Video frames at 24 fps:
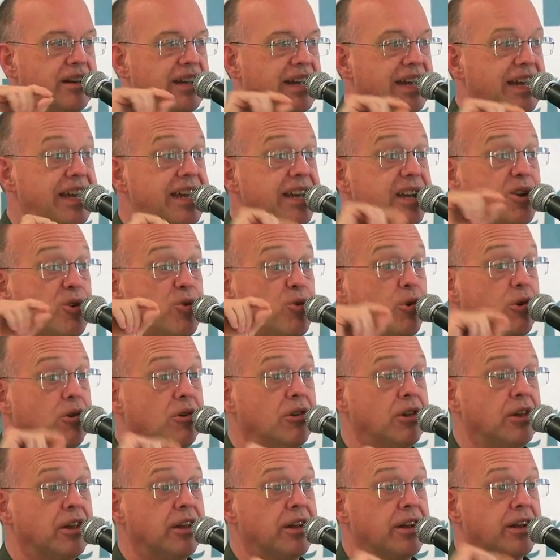
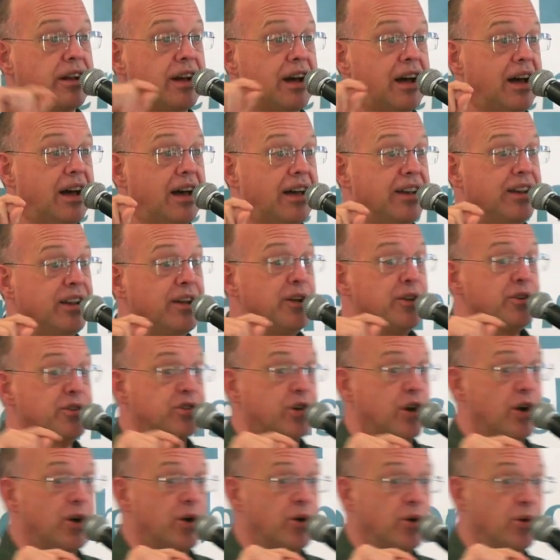Equal God.
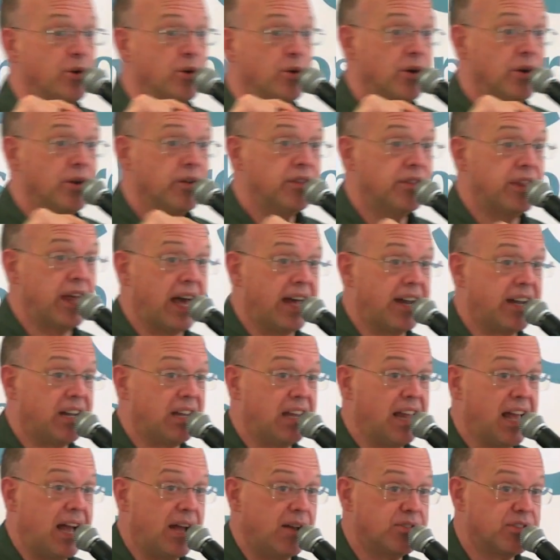So that
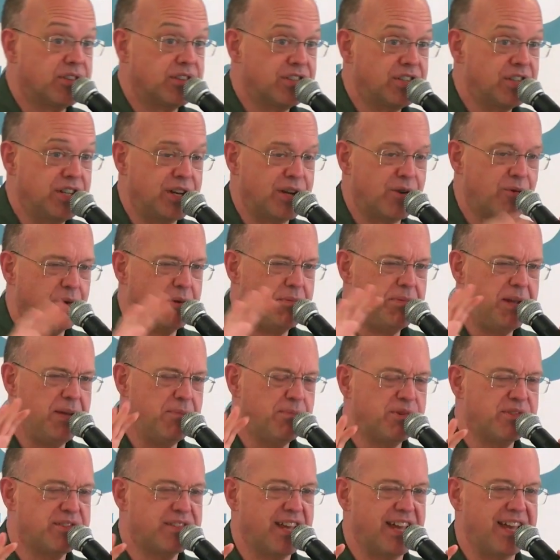allows us, you know, when people
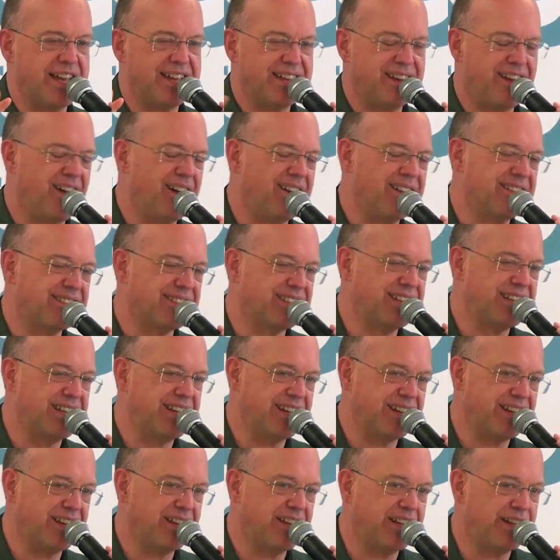say, and honestly,
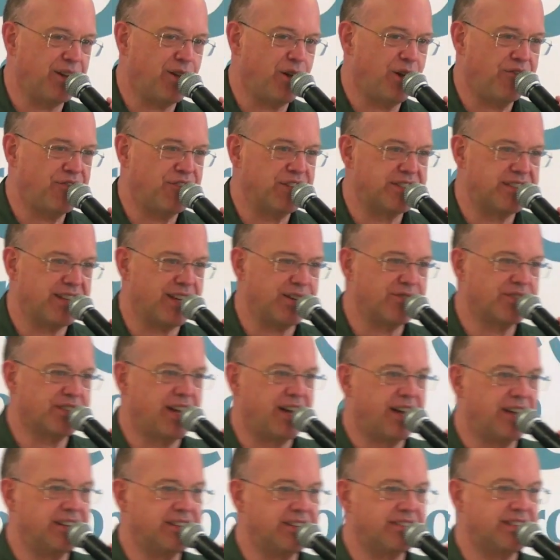it often sounds
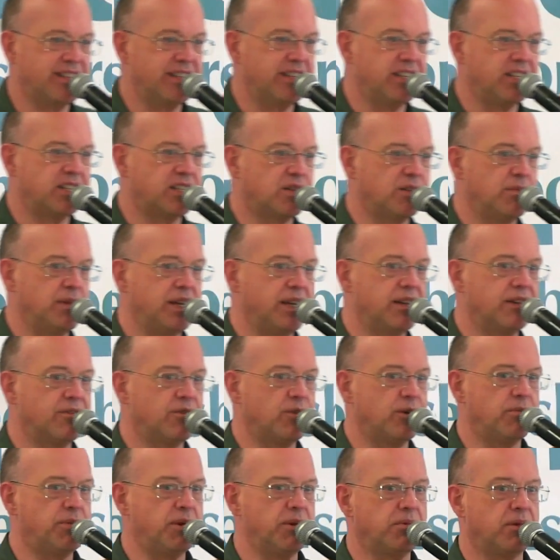condescending to me
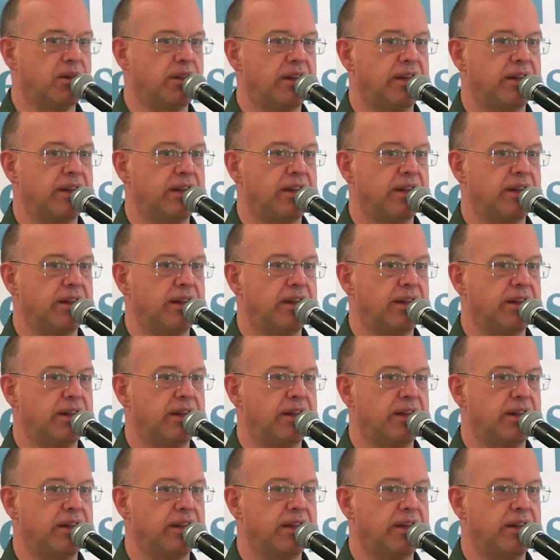when people are like,